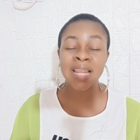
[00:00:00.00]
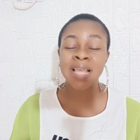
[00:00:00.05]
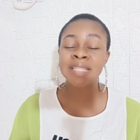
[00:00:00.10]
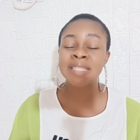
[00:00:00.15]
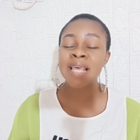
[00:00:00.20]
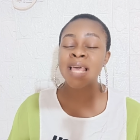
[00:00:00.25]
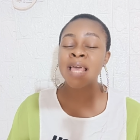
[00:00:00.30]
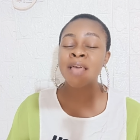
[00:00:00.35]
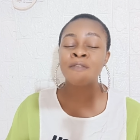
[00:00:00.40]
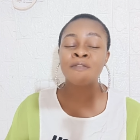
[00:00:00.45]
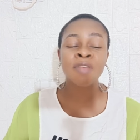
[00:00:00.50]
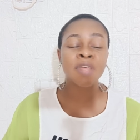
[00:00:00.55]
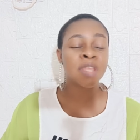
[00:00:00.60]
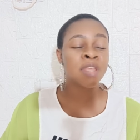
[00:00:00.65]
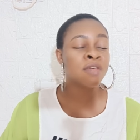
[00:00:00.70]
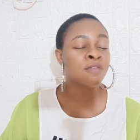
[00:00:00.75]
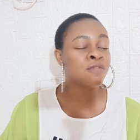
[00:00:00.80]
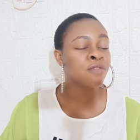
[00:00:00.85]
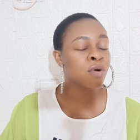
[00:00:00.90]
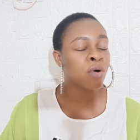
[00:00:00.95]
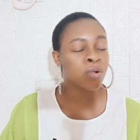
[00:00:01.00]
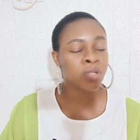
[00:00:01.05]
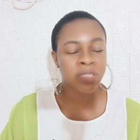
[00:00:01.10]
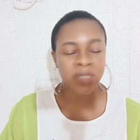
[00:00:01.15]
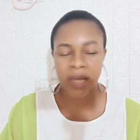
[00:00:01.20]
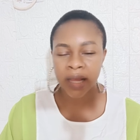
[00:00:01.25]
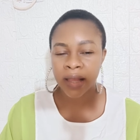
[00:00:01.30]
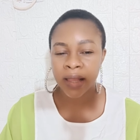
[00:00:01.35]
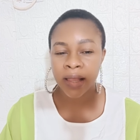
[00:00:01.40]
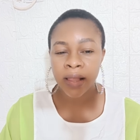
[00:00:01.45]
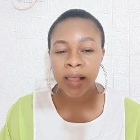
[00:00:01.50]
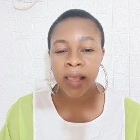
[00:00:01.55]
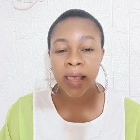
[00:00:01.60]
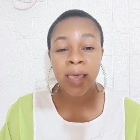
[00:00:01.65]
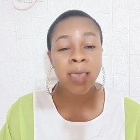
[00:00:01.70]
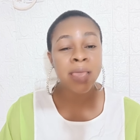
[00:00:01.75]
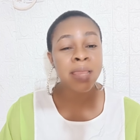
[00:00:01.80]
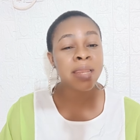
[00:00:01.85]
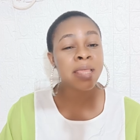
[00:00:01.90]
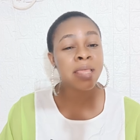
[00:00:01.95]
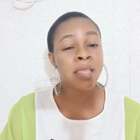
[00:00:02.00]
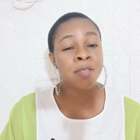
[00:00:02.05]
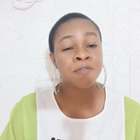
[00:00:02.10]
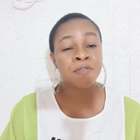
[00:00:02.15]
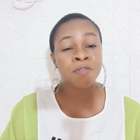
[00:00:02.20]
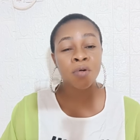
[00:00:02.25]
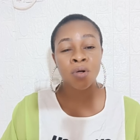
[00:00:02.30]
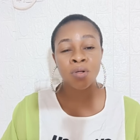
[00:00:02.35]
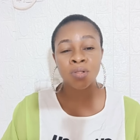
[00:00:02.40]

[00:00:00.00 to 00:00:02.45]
Let every evil altar, any evil